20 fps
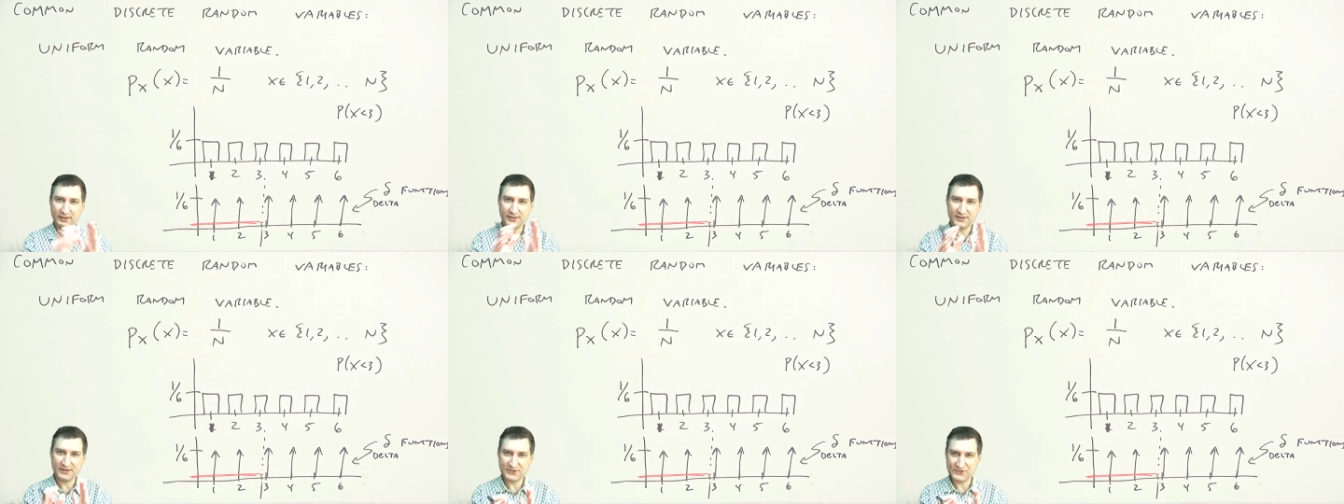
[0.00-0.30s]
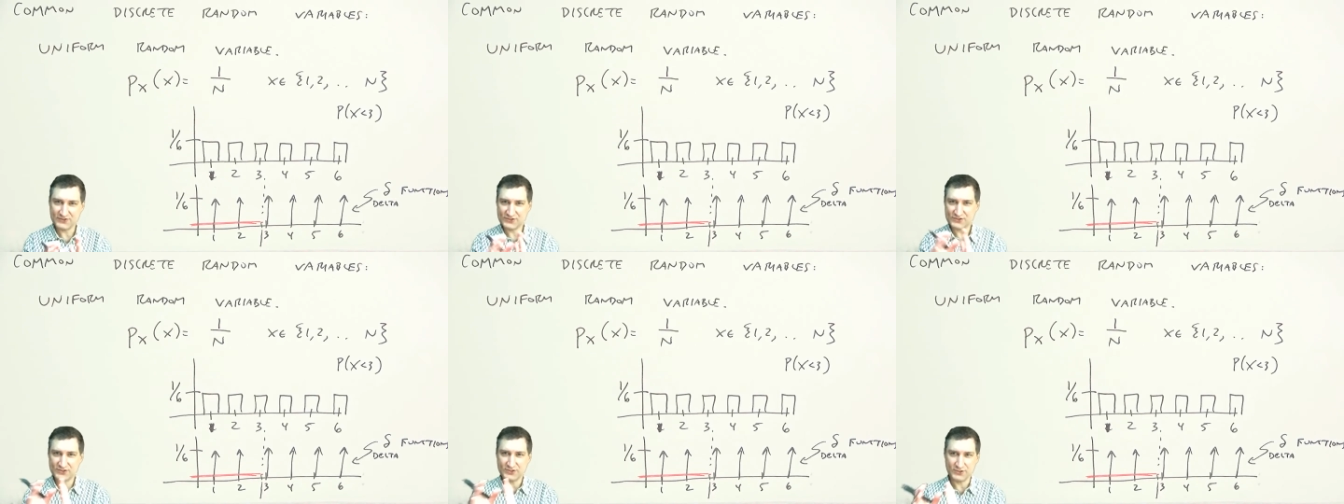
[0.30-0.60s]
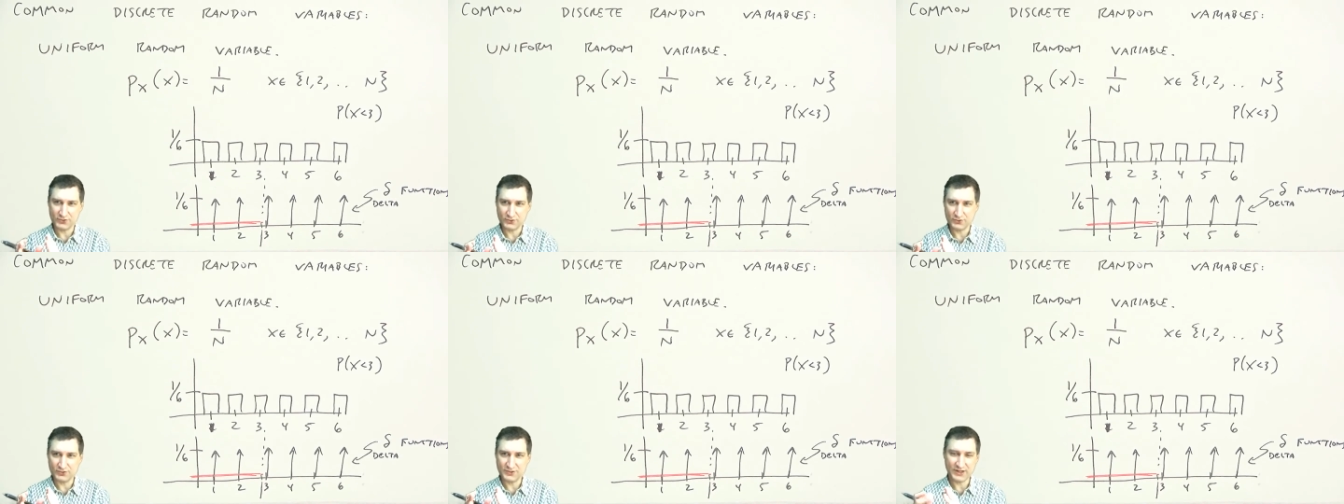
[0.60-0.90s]
these
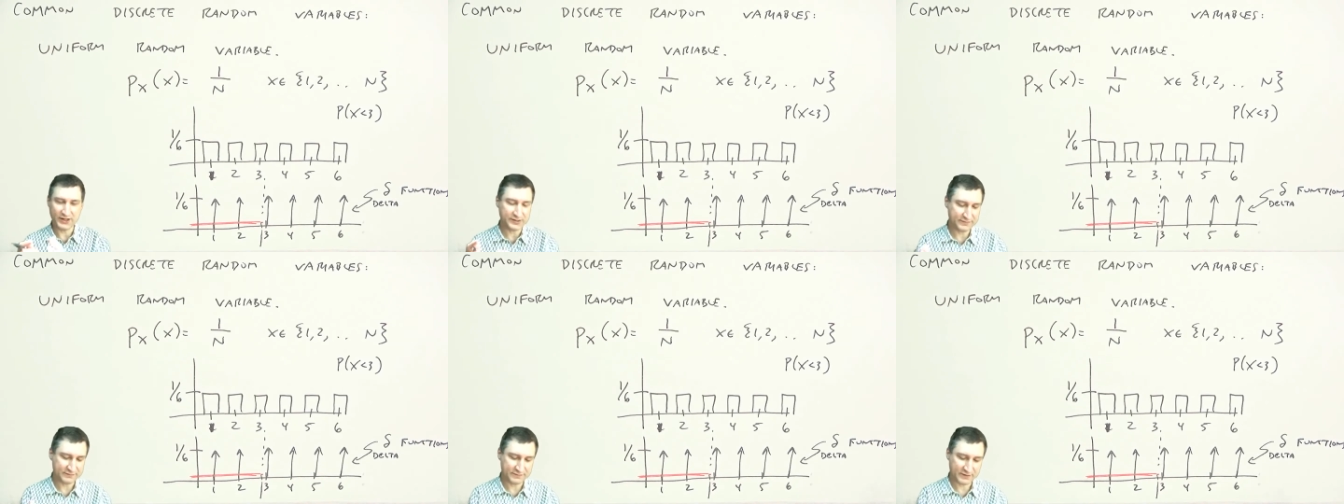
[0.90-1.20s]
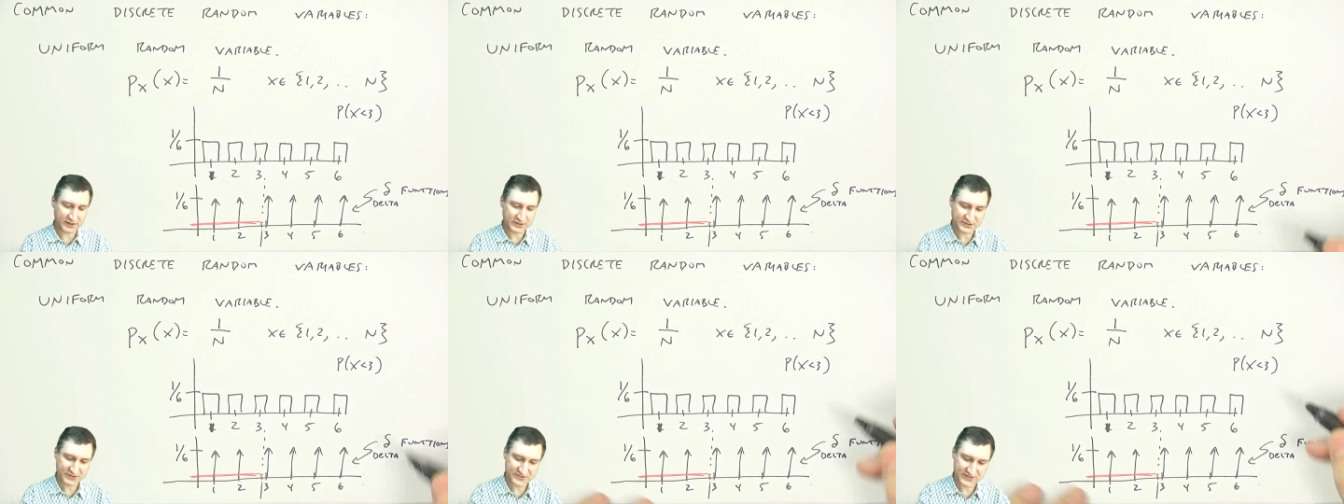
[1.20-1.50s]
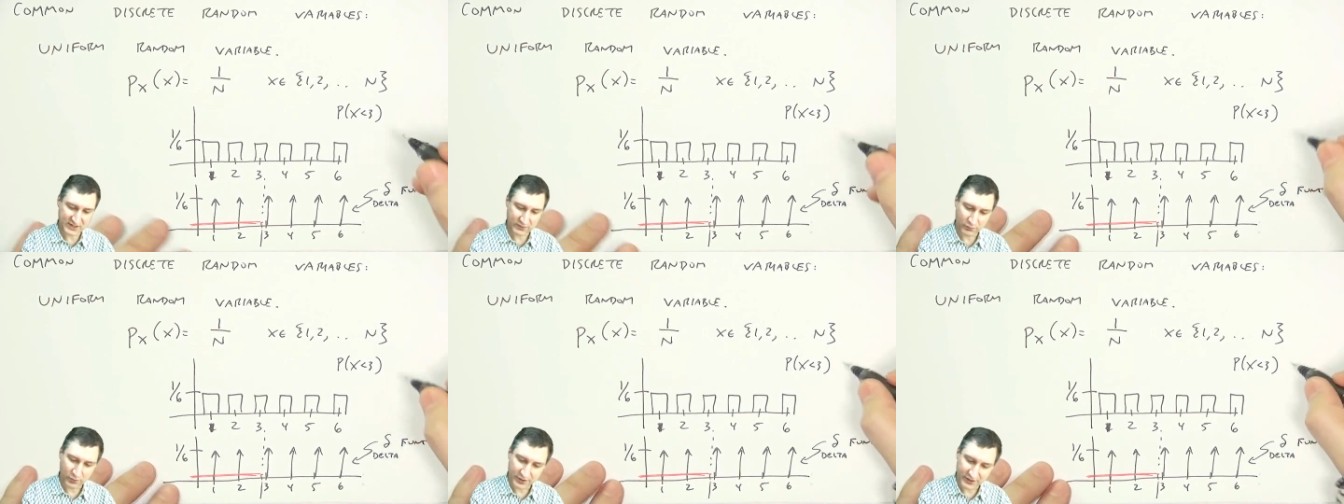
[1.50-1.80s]
two delta functions
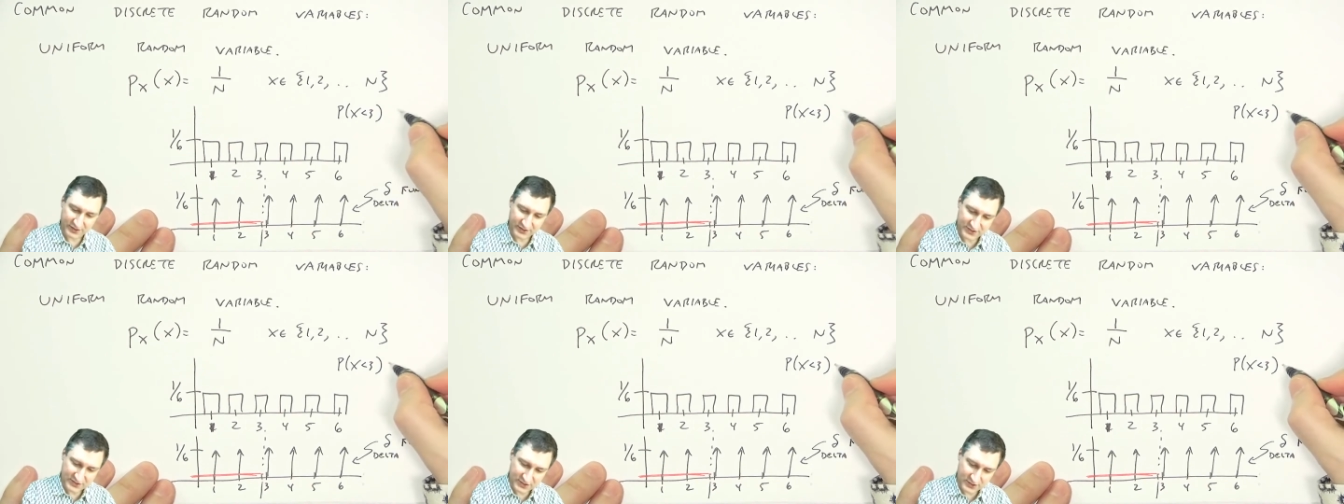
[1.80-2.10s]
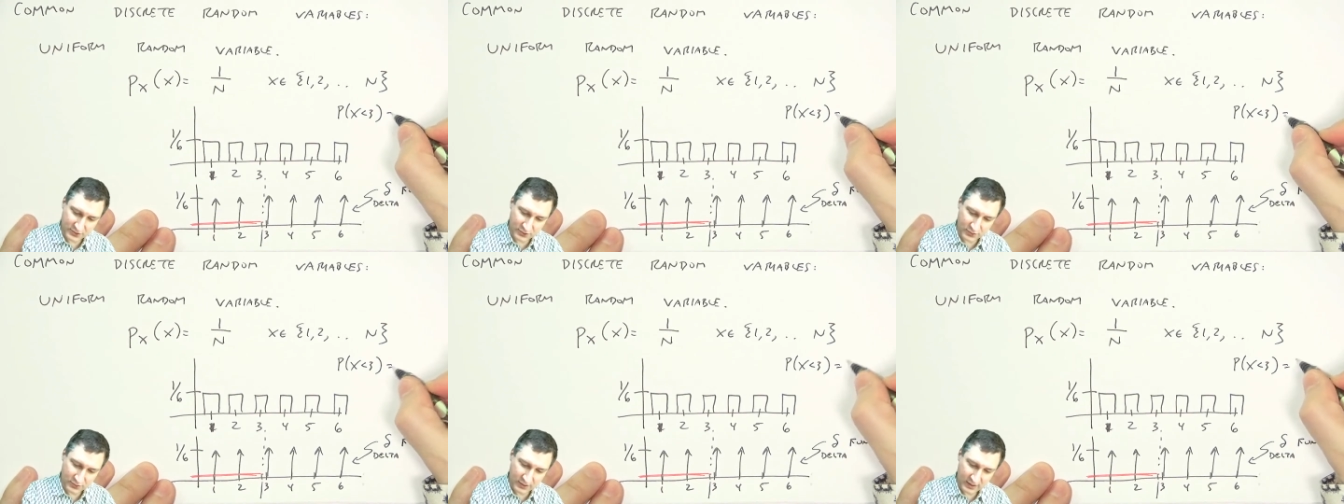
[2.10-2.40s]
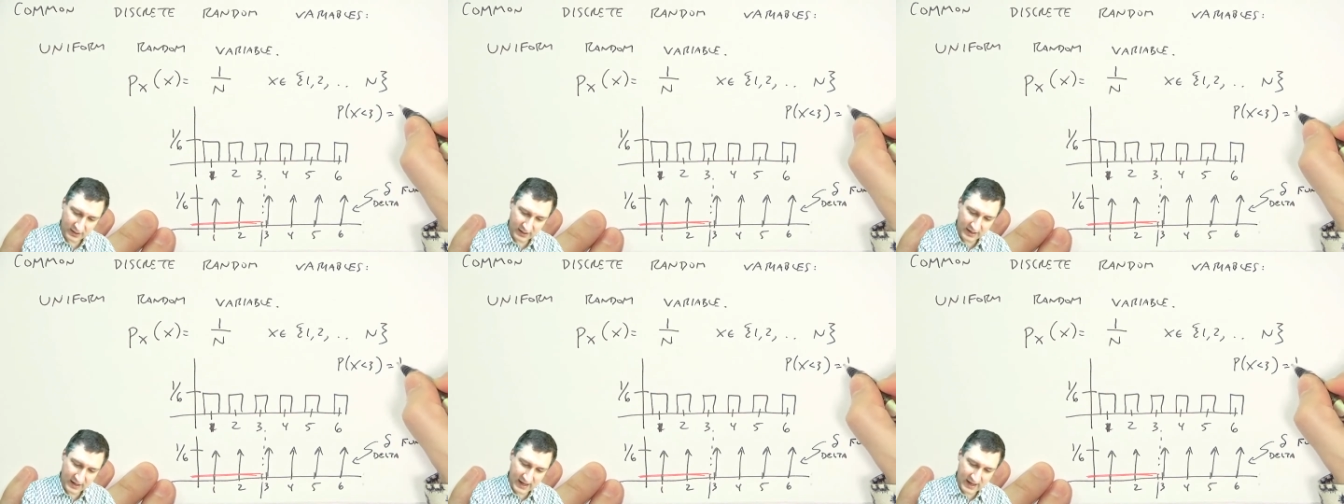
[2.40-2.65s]
at 1 and 2,